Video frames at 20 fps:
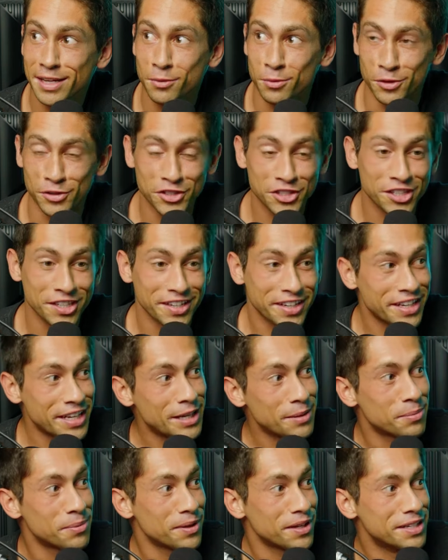we're just going to
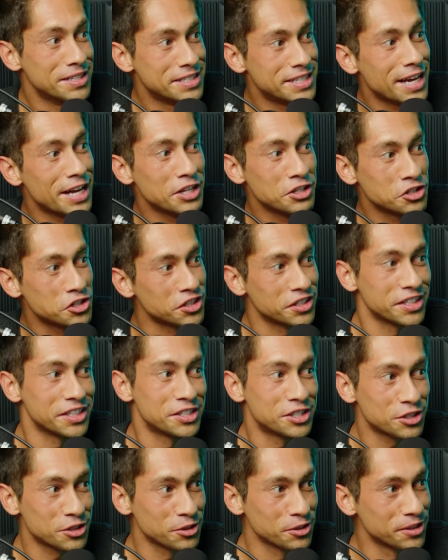keep intentionally
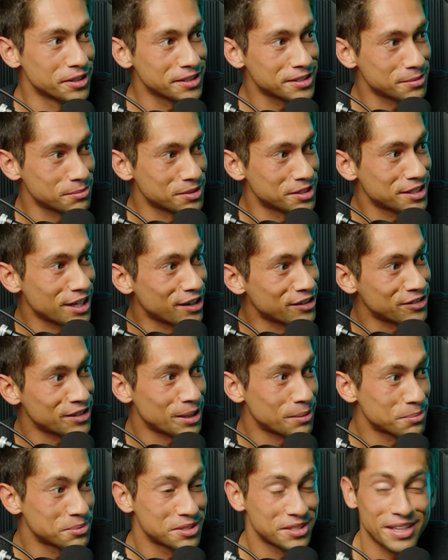screwing some stuff
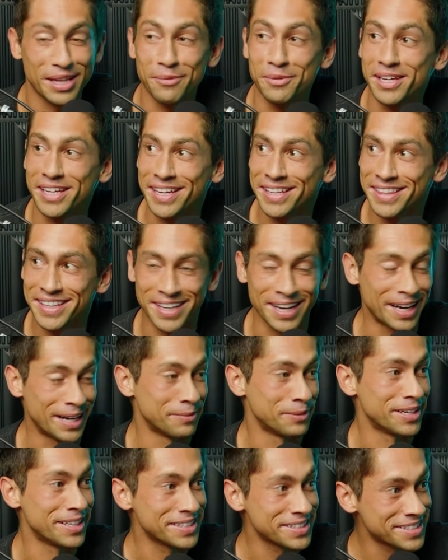up so that we get the
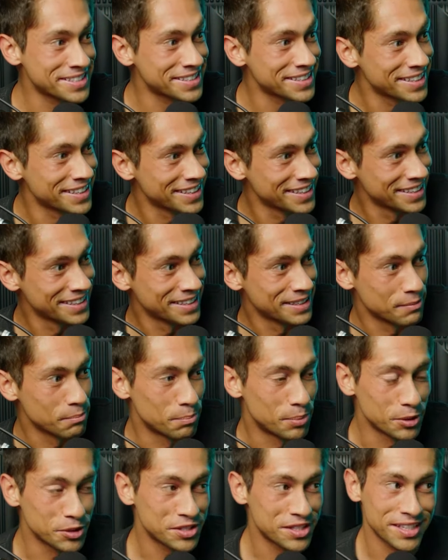comments. Boost